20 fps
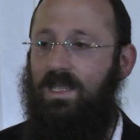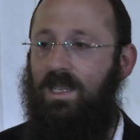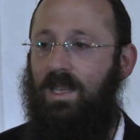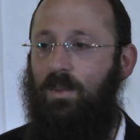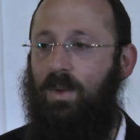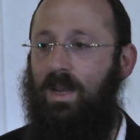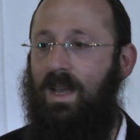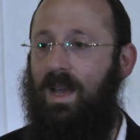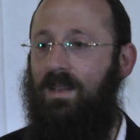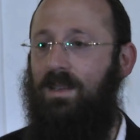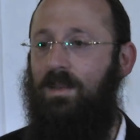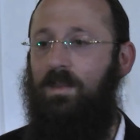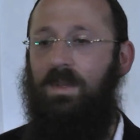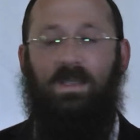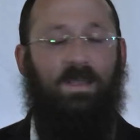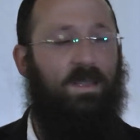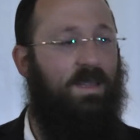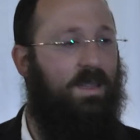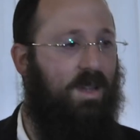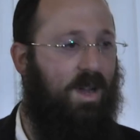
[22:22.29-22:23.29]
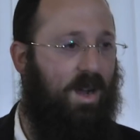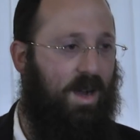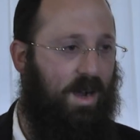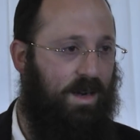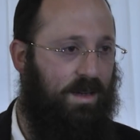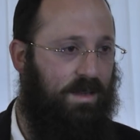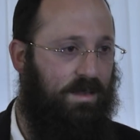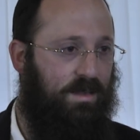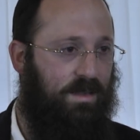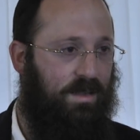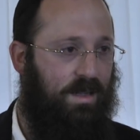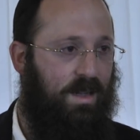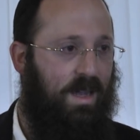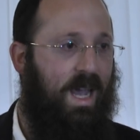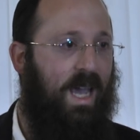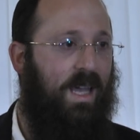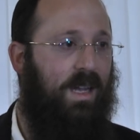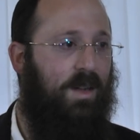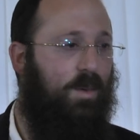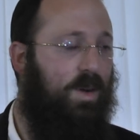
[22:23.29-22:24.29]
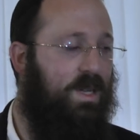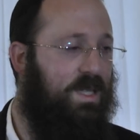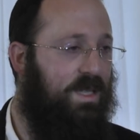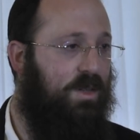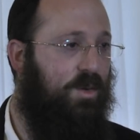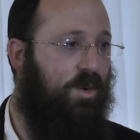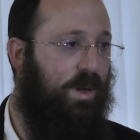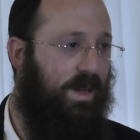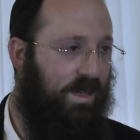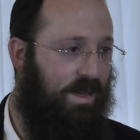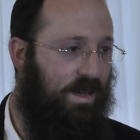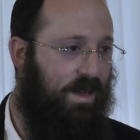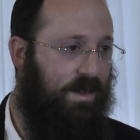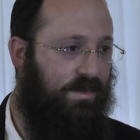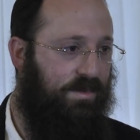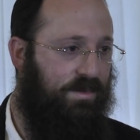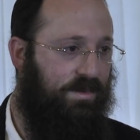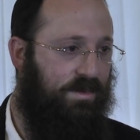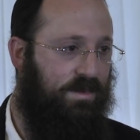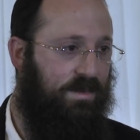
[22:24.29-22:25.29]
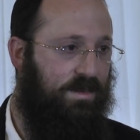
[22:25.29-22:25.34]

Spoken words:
and we got them into the car, and it wasn't quick enough,